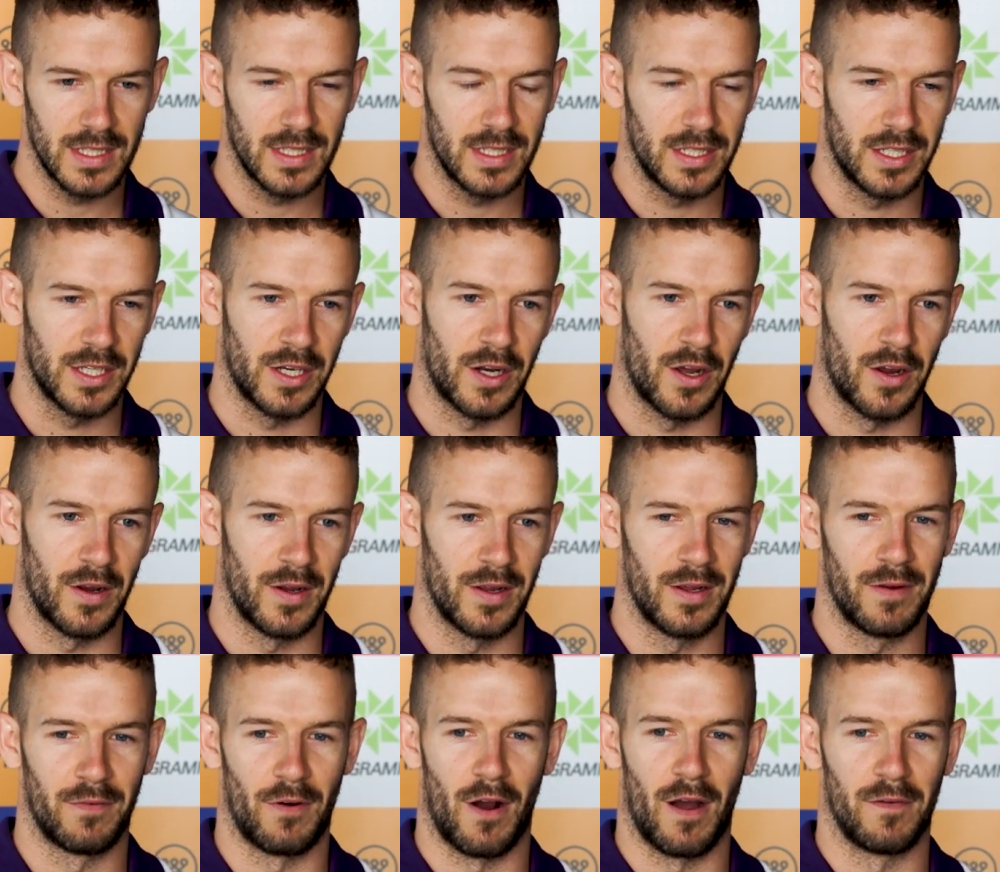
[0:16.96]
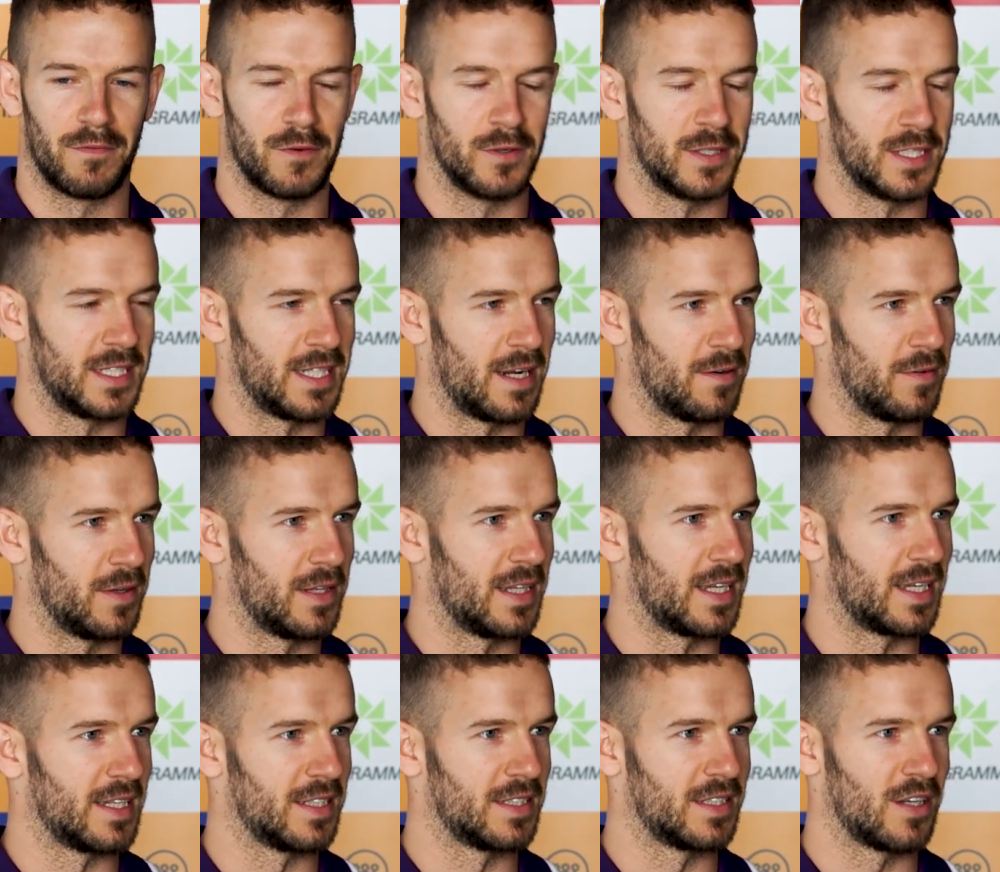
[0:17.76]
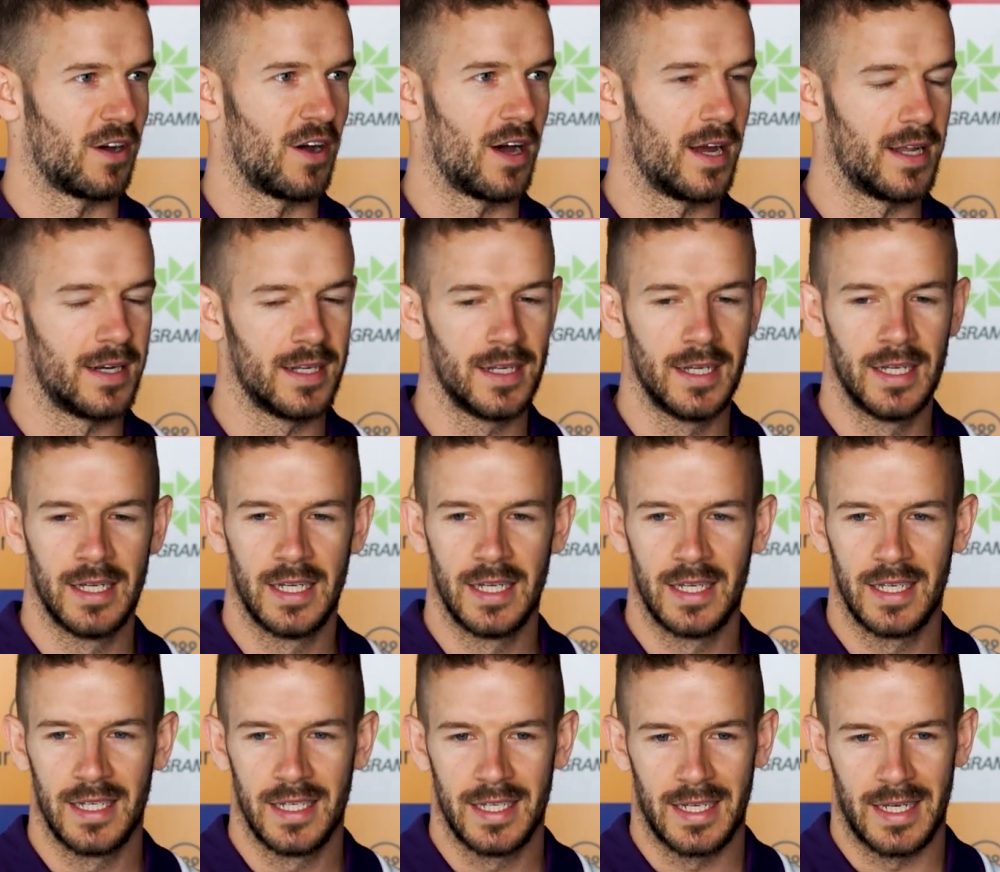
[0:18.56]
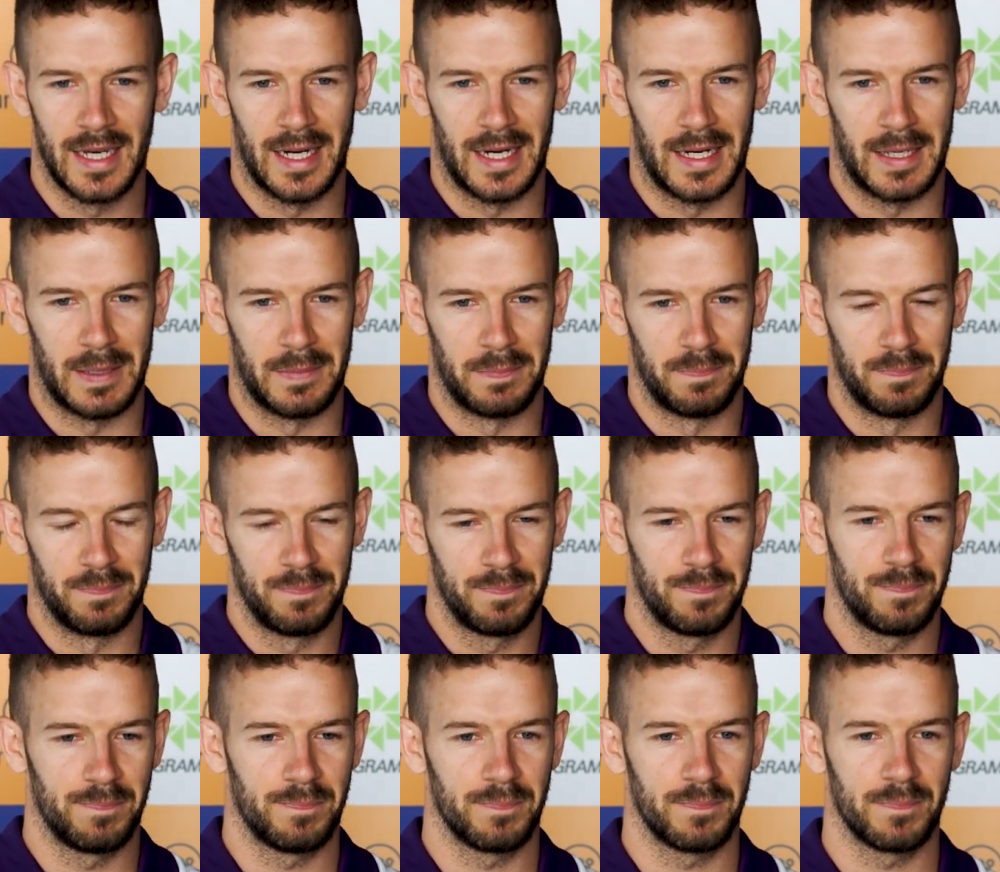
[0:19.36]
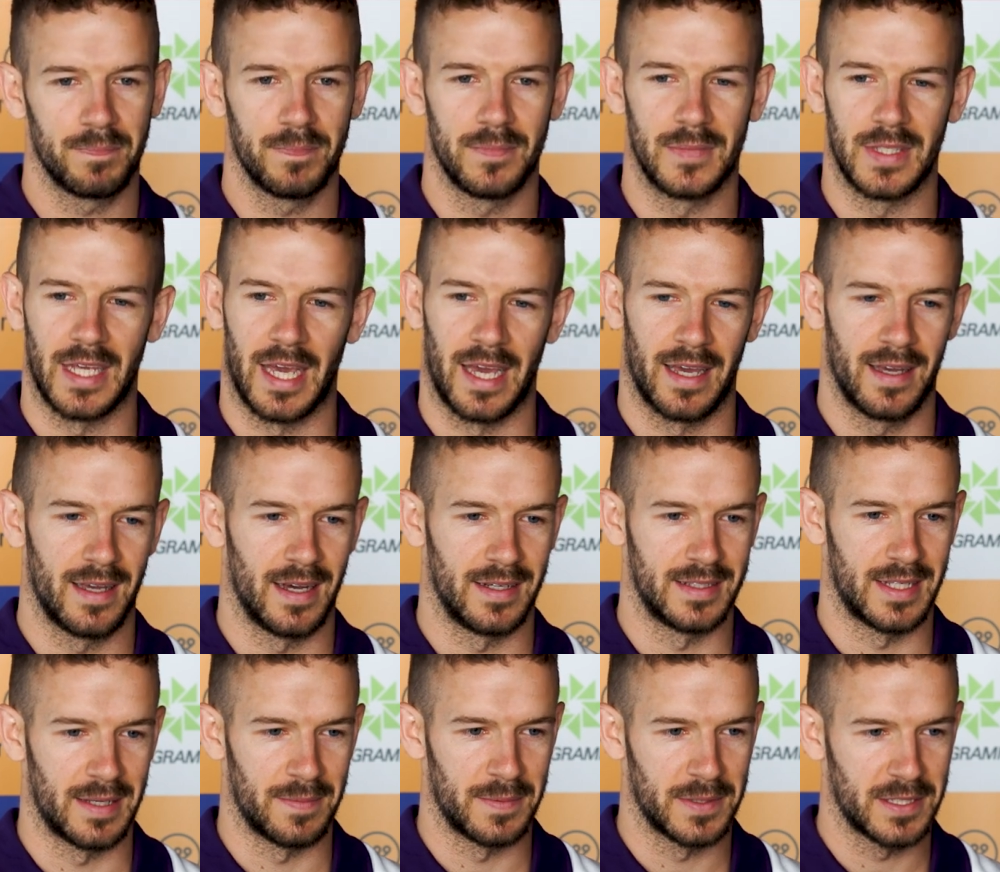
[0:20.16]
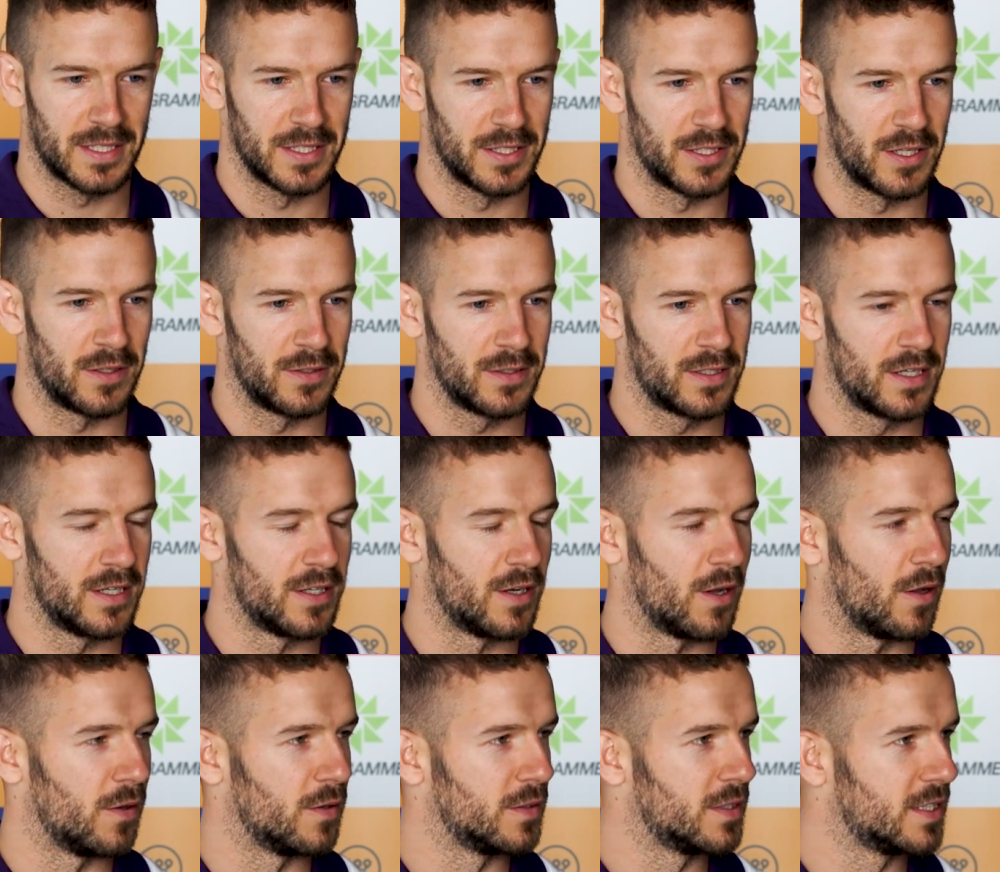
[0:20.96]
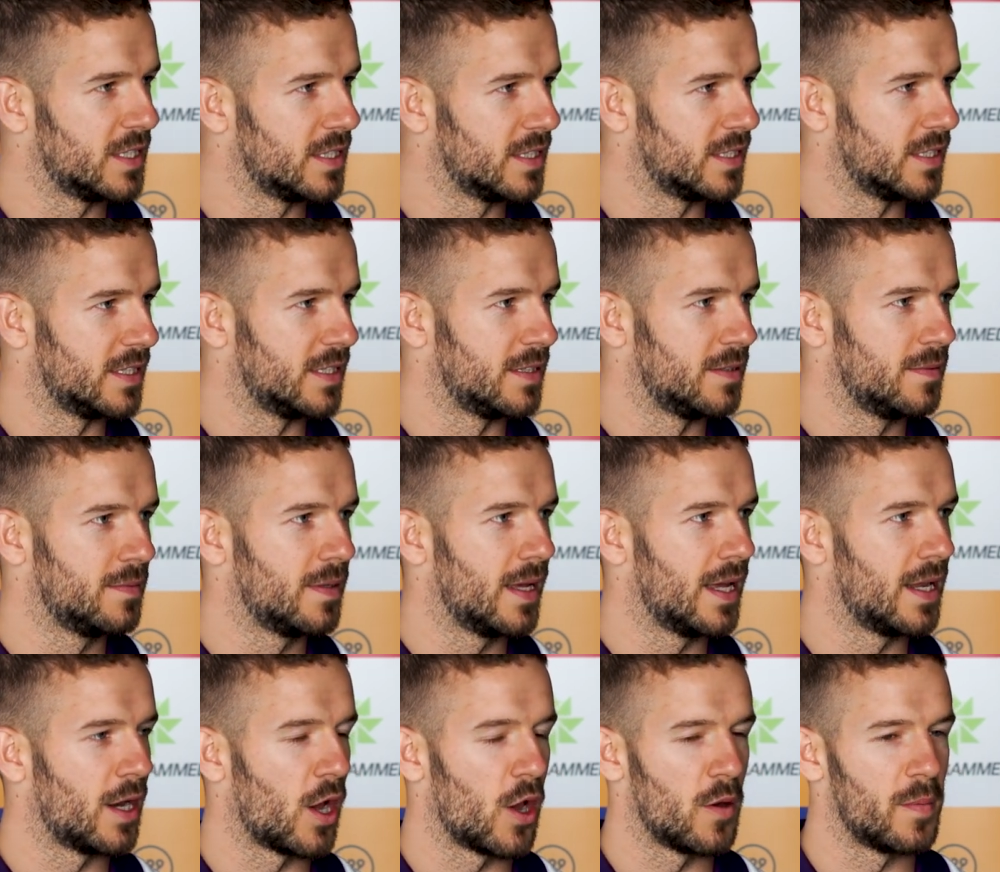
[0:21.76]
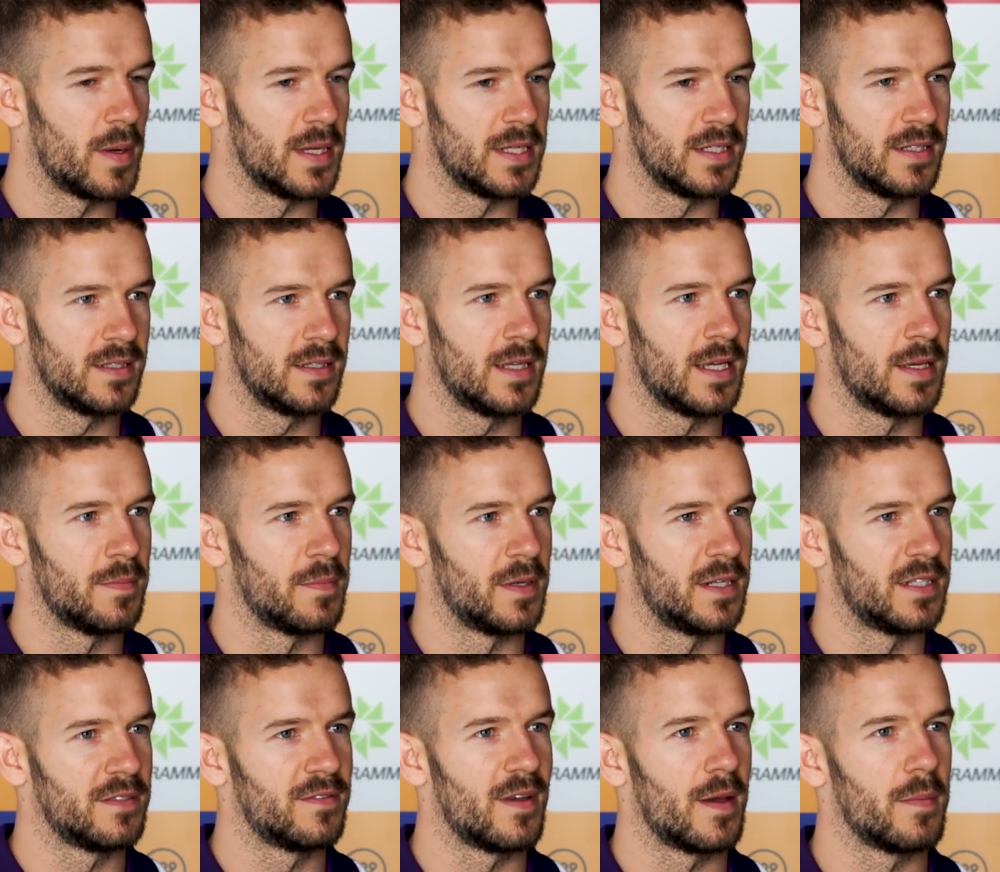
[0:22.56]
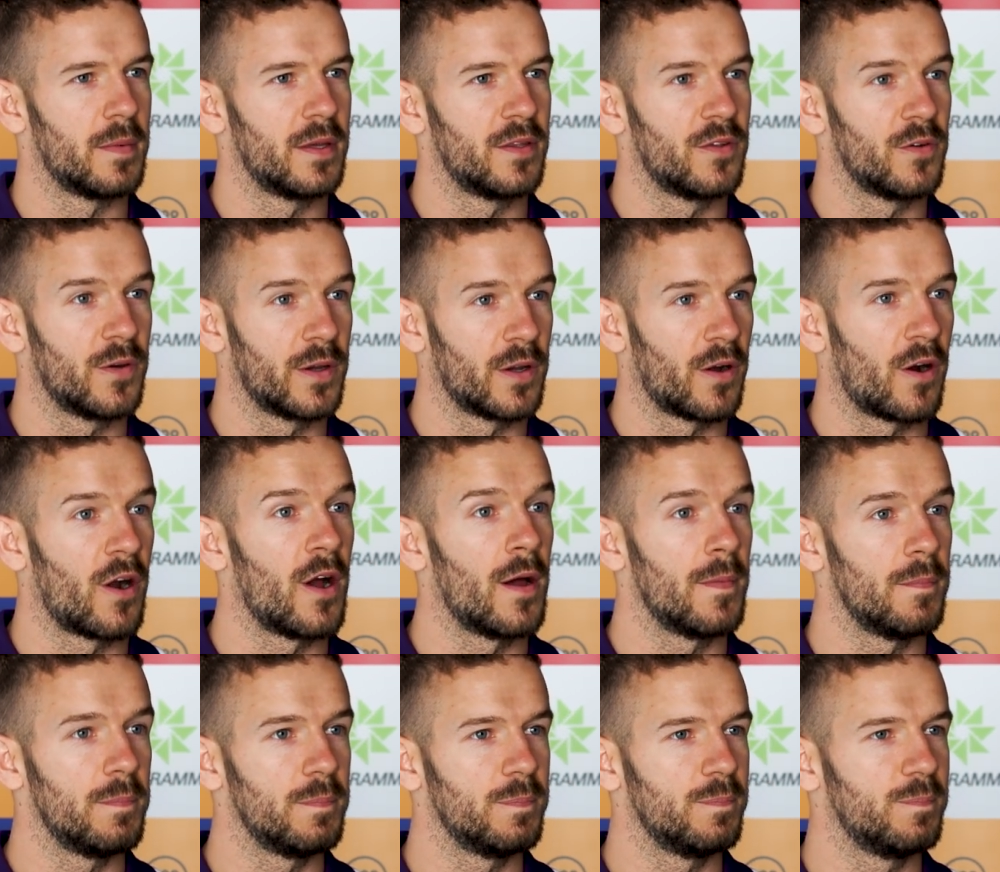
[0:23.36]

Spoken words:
you know, rivalries and everything aside, yeah, our deepest condolences and hope him and his family are doing all right.